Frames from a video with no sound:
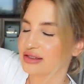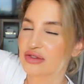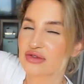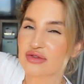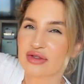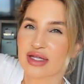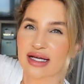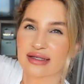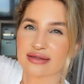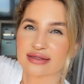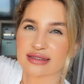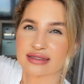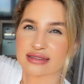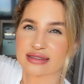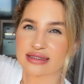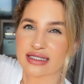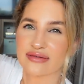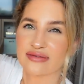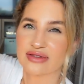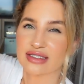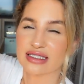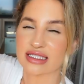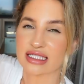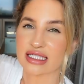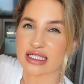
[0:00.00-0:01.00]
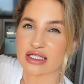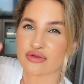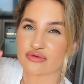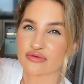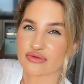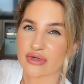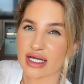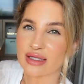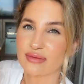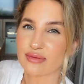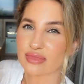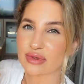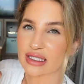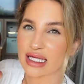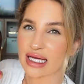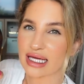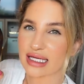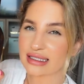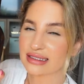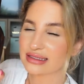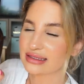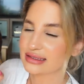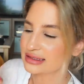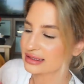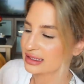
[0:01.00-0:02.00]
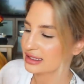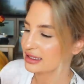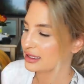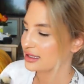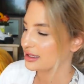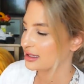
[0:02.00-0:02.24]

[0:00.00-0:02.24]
2017 Red Blend.